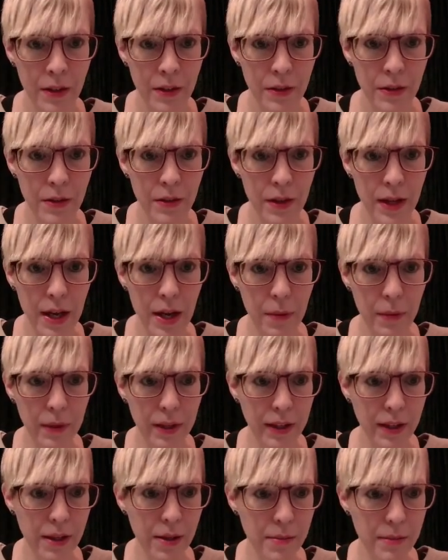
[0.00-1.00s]
So now
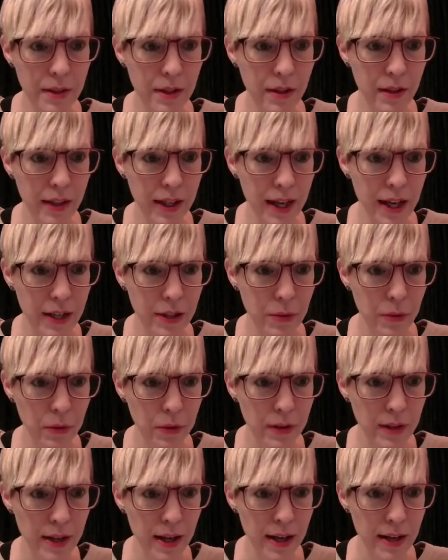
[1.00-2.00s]
when it comes to the
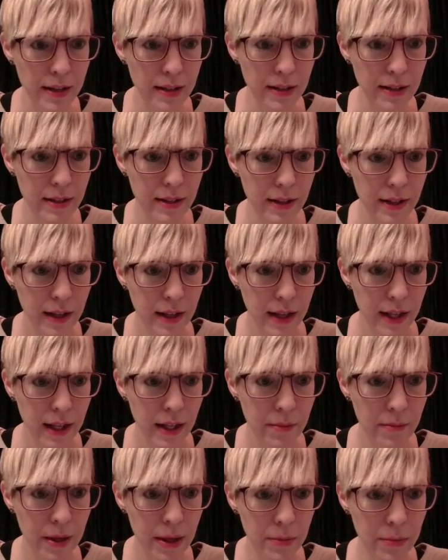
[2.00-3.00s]
actual test,
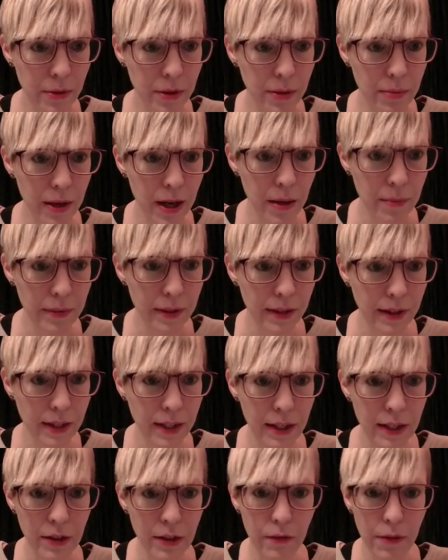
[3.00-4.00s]
in my
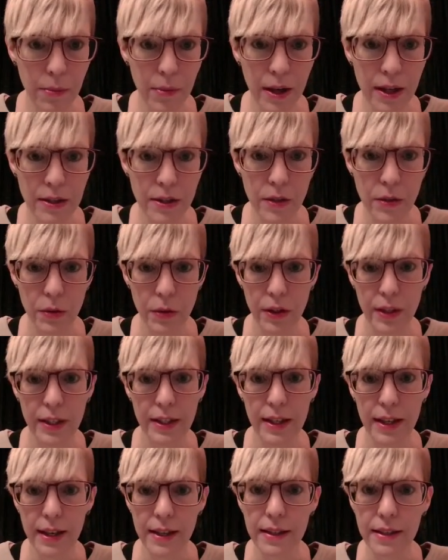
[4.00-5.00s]
pre-populated
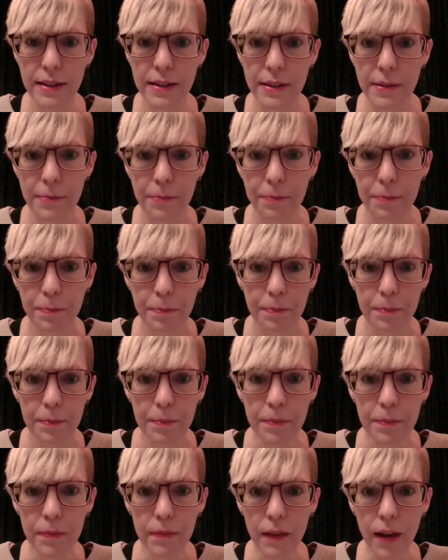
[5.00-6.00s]
repository test,
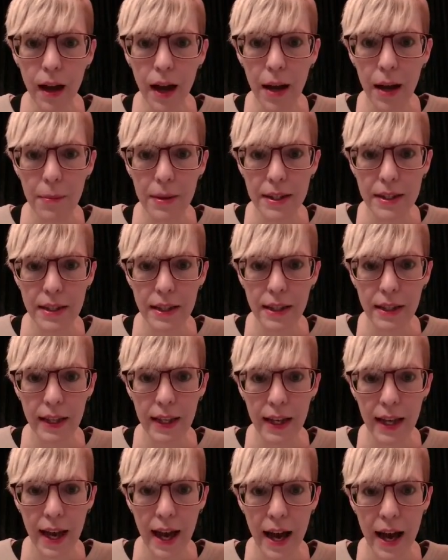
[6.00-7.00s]
I
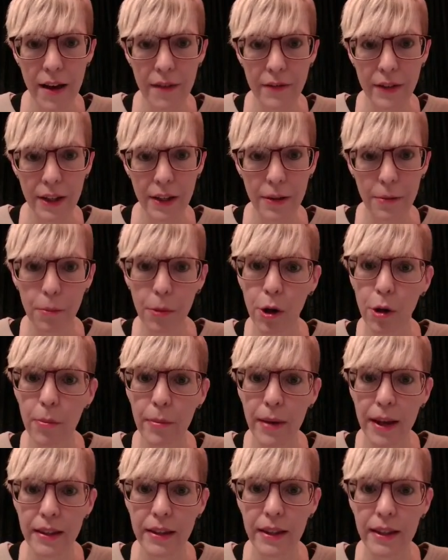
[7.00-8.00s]
basically have it per
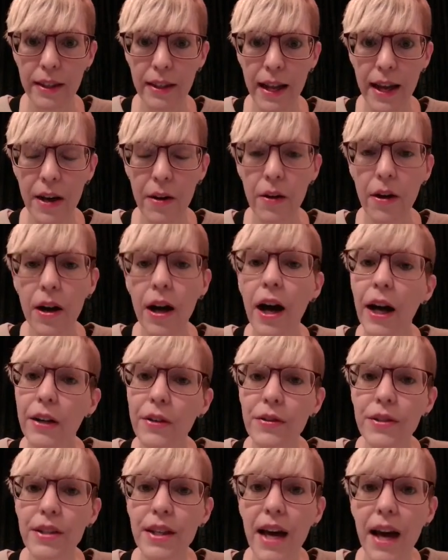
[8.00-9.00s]
method now.
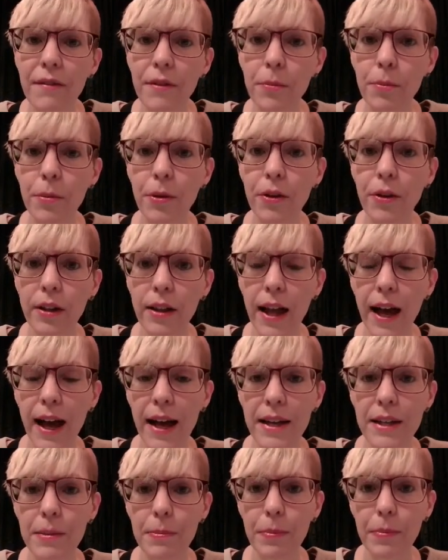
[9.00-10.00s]
I used to have it per
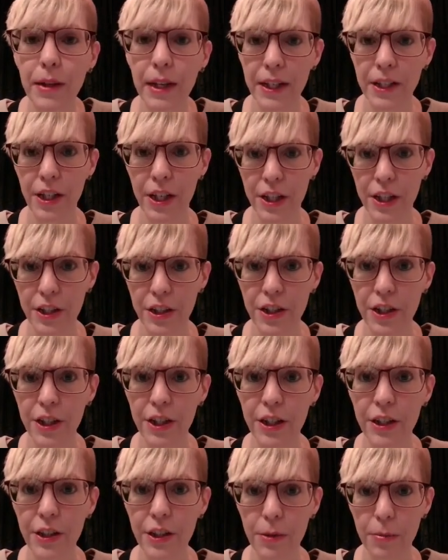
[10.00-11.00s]
class, but I changed
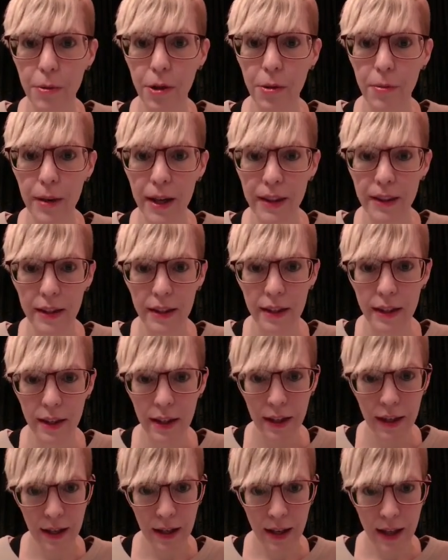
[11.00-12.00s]
it to per method.
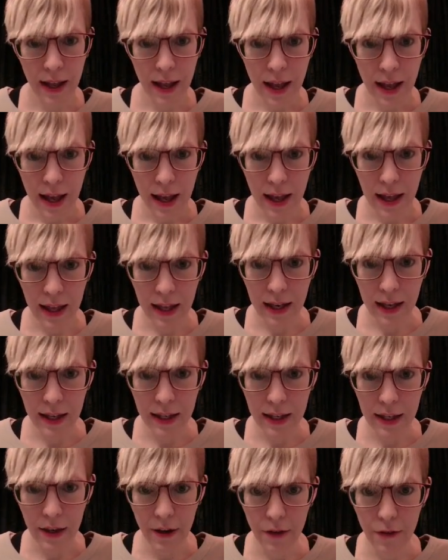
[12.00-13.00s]
And I
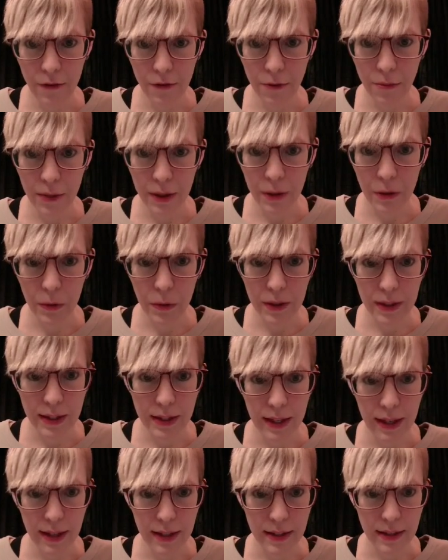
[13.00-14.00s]
inherit from my Koin
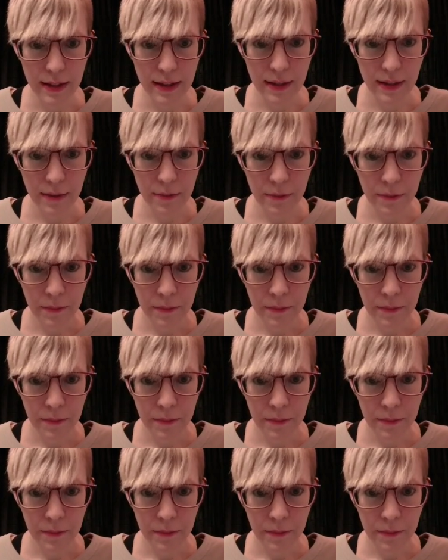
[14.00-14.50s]
test.